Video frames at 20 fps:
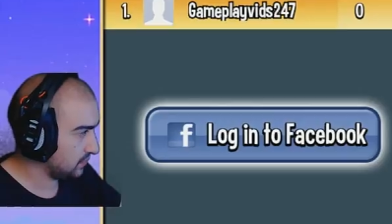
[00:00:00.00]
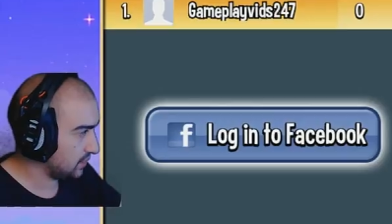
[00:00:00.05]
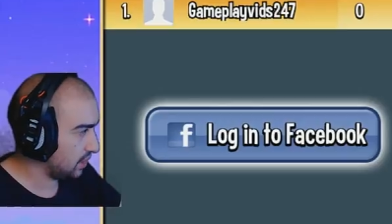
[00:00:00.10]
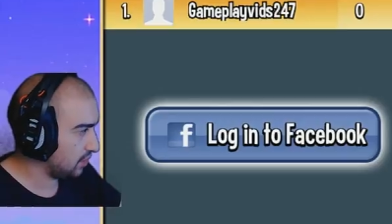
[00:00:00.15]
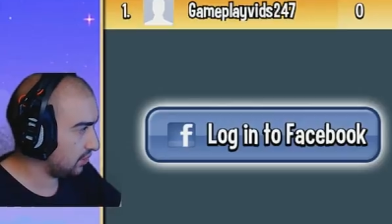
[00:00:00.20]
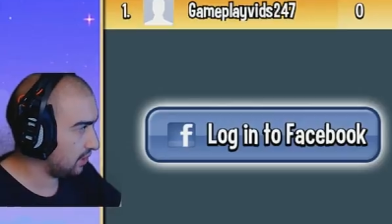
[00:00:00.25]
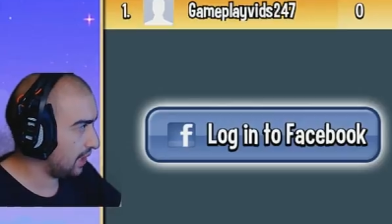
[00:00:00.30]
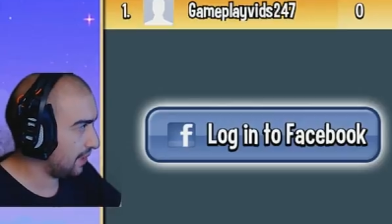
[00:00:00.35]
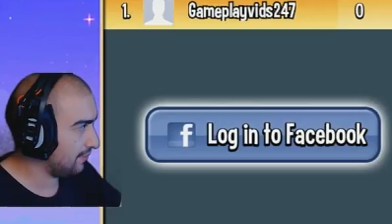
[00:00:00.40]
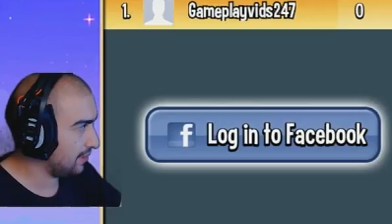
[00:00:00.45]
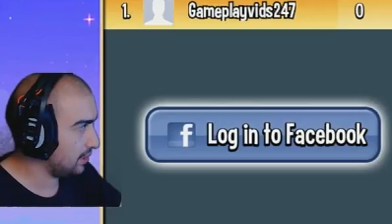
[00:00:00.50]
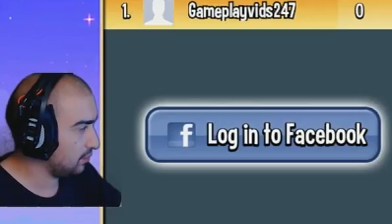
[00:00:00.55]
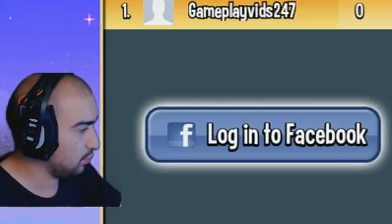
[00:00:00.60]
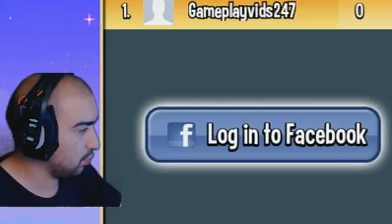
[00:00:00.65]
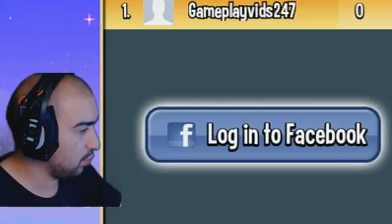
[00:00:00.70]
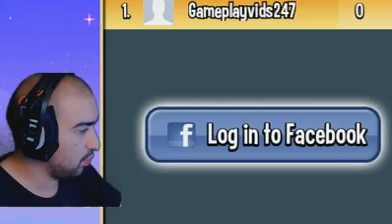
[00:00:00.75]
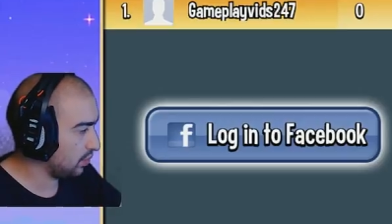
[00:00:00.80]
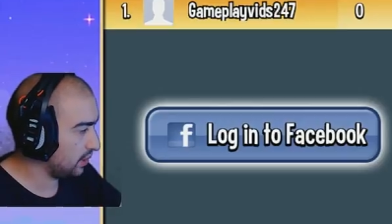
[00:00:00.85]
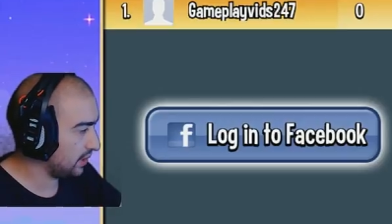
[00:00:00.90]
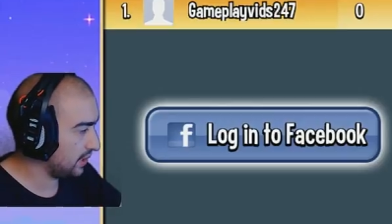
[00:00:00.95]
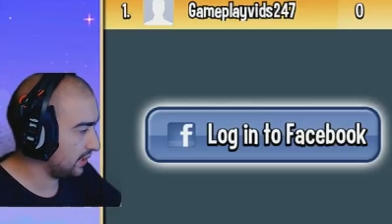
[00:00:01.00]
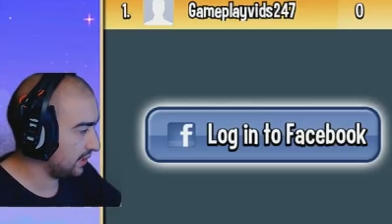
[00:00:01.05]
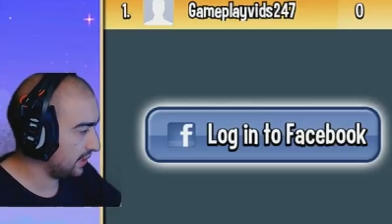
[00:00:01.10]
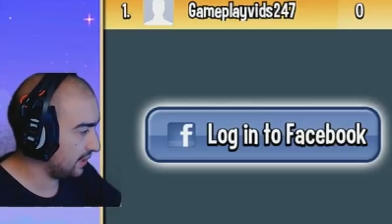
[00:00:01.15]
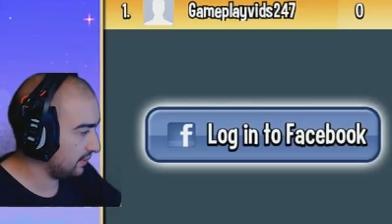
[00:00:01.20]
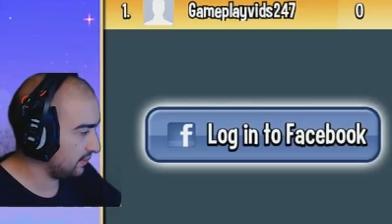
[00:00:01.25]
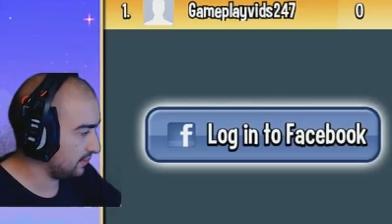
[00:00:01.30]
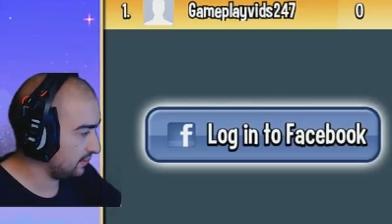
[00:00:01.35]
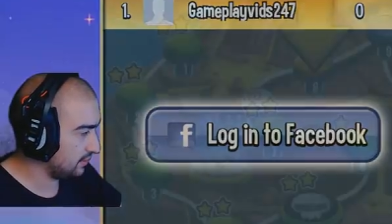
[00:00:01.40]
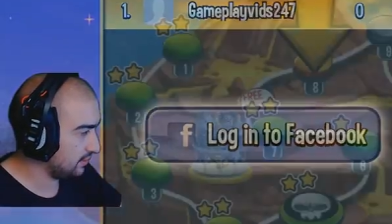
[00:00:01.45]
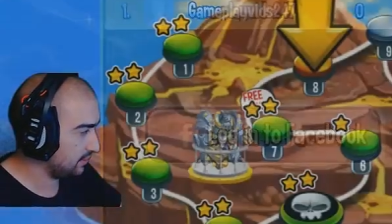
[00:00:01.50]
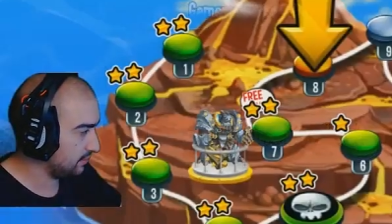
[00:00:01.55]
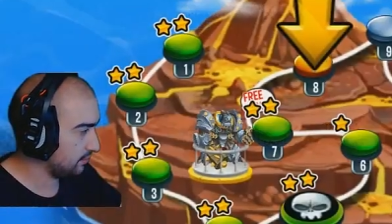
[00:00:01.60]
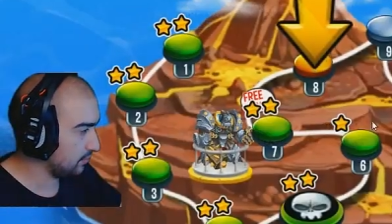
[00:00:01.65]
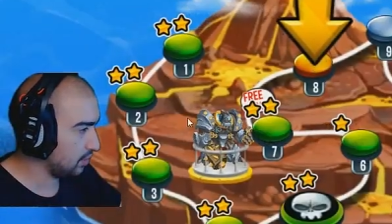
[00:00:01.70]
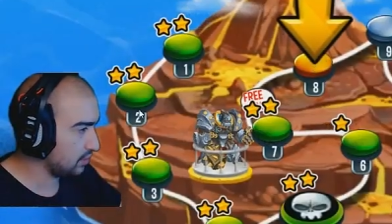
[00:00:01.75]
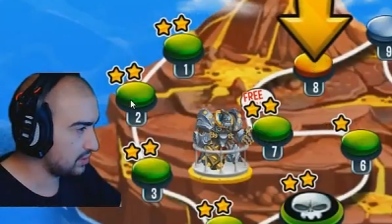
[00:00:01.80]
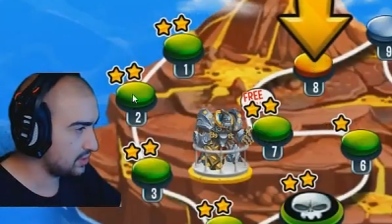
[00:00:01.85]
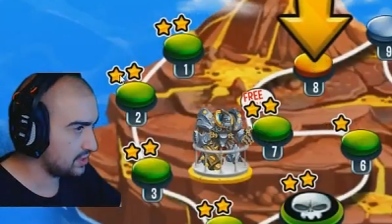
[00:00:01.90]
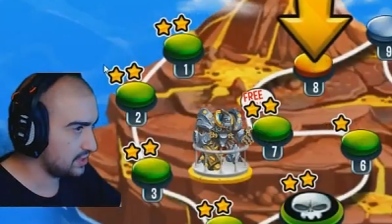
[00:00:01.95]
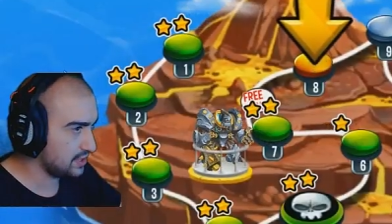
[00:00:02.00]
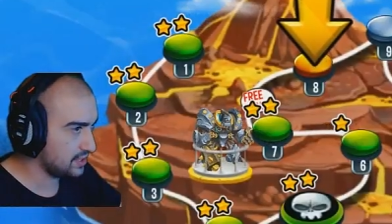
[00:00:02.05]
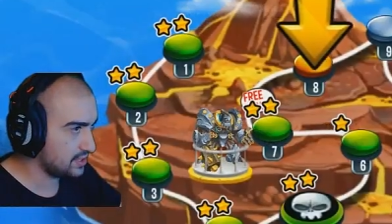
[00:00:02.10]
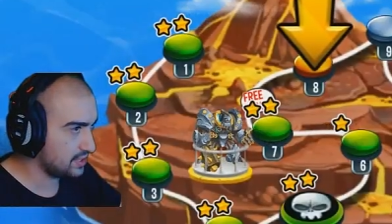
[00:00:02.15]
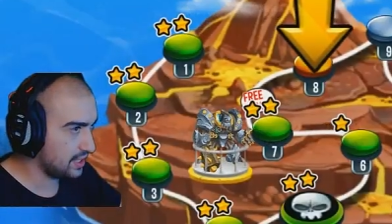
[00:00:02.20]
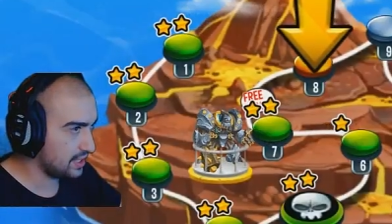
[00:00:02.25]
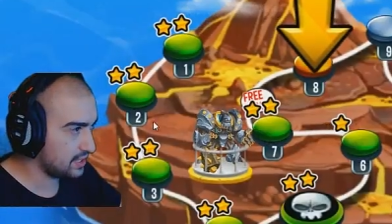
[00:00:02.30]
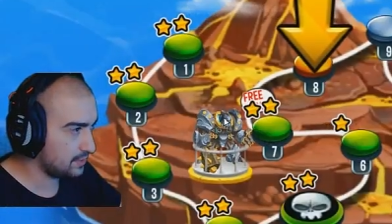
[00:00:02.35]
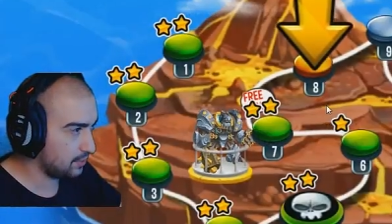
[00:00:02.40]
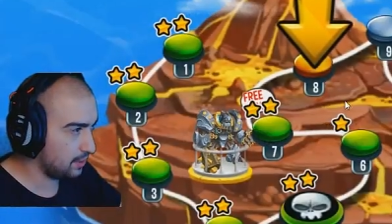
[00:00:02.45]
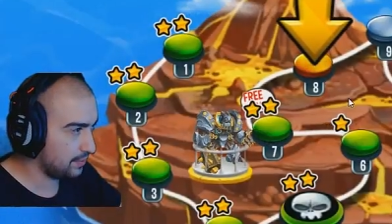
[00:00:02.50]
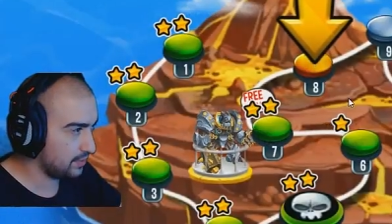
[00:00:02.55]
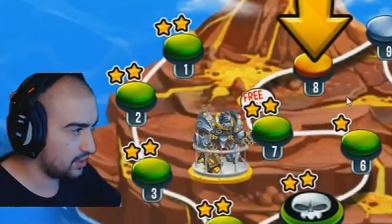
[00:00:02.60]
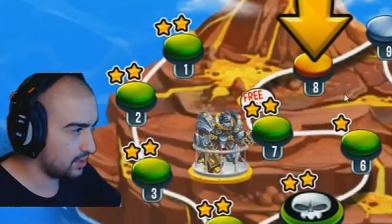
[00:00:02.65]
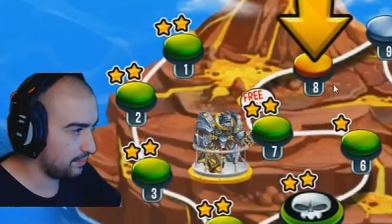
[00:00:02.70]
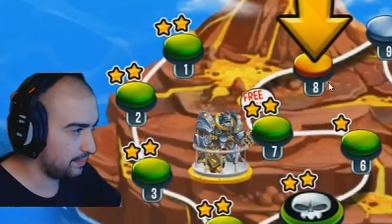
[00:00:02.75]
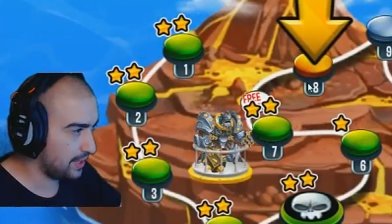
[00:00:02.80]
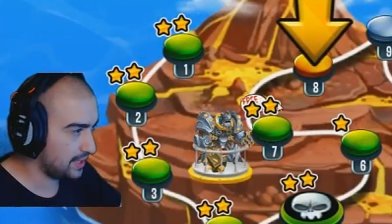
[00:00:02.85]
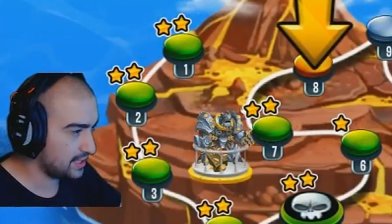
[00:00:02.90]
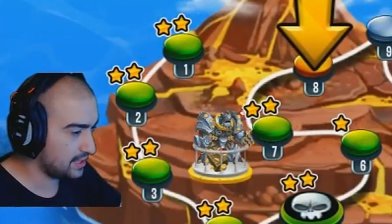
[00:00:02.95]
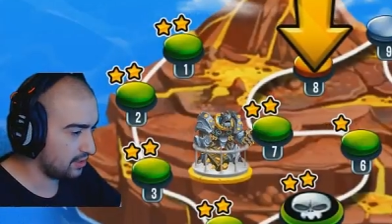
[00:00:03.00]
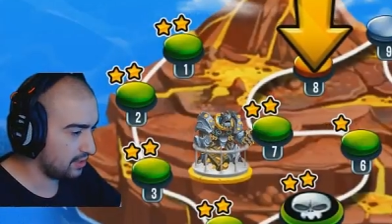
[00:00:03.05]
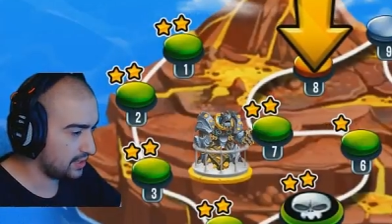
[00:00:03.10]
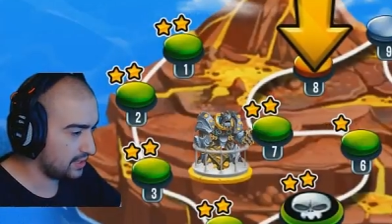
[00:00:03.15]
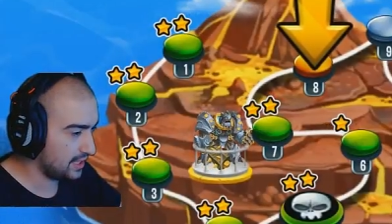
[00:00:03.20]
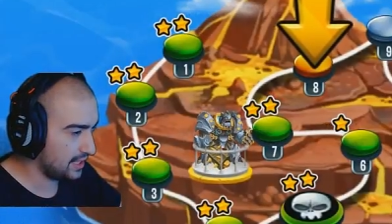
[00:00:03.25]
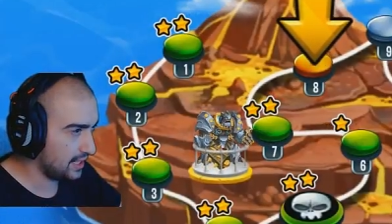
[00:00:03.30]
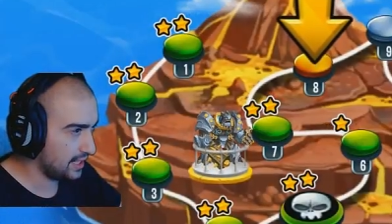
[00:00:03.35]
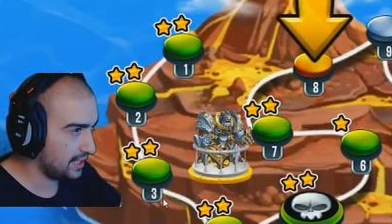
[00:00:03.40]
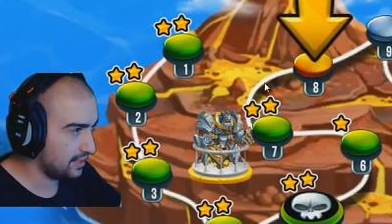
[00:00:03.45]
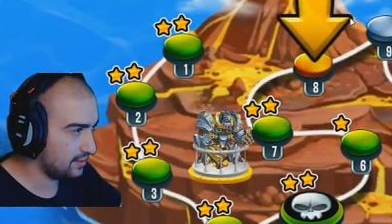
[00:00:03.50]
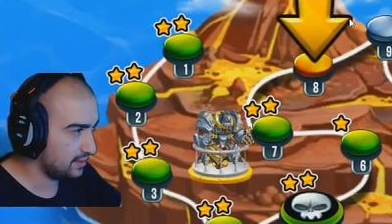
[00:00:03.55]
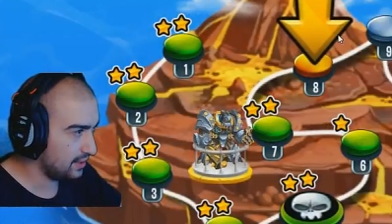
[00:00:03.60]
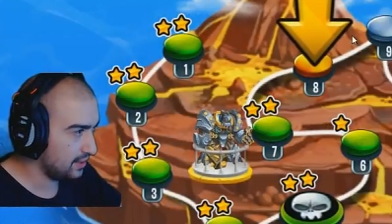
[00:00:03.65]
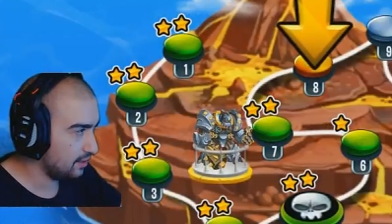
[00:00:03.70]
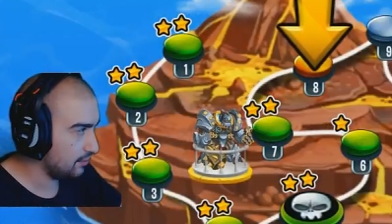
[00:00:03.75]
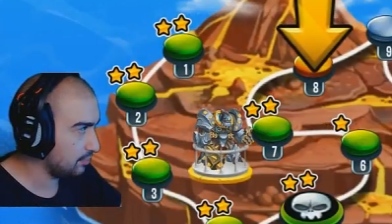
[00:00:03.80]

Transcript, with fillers: I don't have any water monsters, so that's probably not the best idea.